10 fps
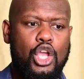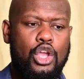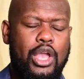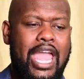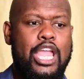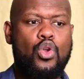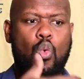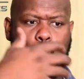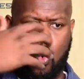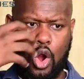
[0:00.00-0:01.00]
a
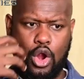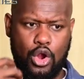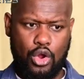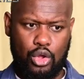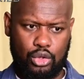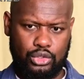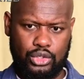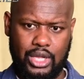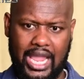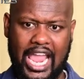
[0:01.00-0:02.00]
world
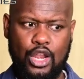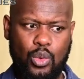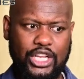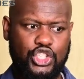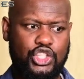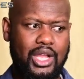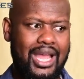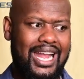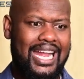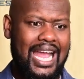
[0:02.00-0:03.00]
in which
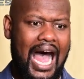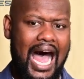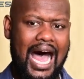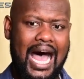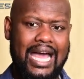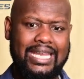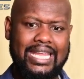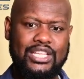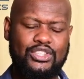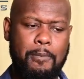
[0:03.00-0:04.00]
God
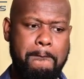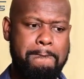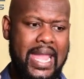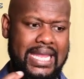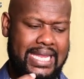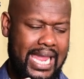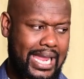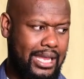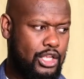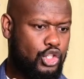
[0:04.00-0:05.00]
is
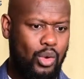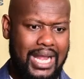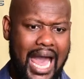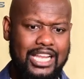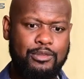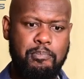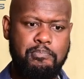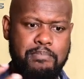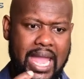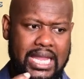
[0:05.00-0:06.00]
making. So, God is
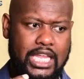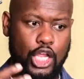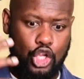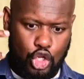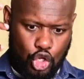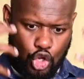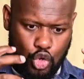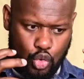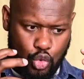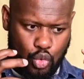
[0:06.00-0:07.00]
making
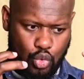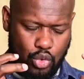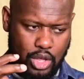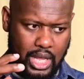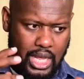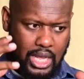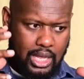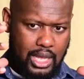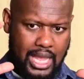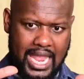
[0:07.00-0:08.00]
you
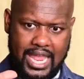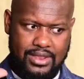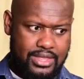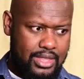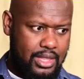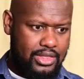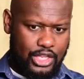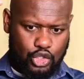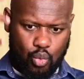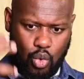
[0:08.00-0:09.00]
in
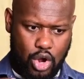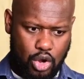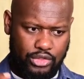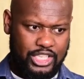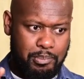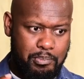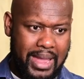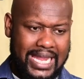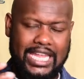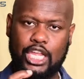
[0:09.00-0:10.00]
this world. He's
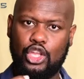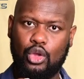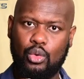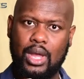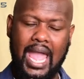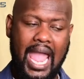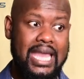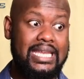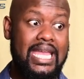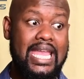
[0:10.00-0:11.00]
making you.
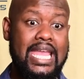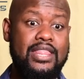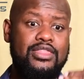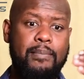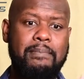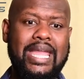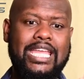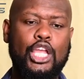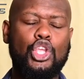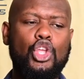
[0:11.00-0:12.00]
And in the
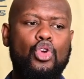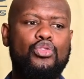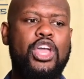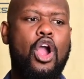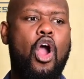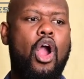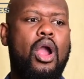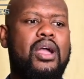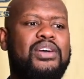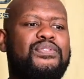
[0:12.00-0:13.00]
making you, there
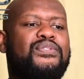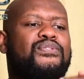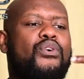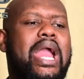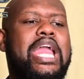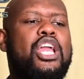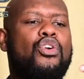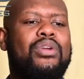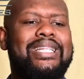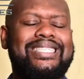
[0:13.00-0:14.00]
are
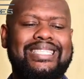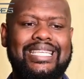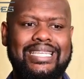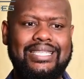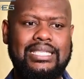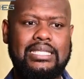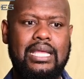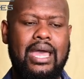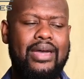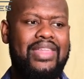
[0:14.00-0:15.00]
fragrances
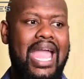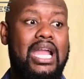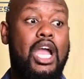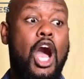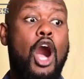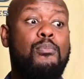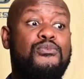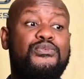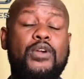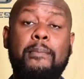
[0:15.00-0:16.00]
that come
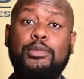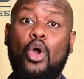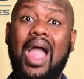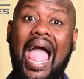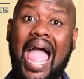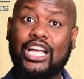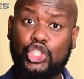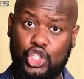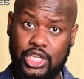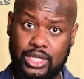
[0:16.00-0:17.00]
from your
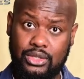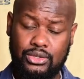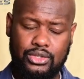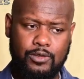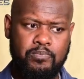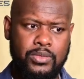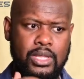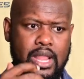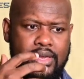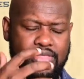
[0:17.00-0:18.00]
actions
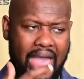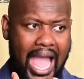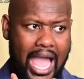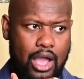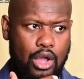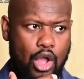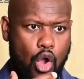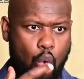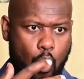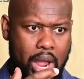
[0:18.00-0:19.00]
that
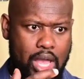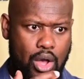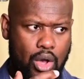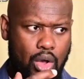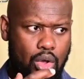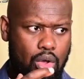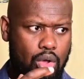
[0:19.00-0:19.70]
will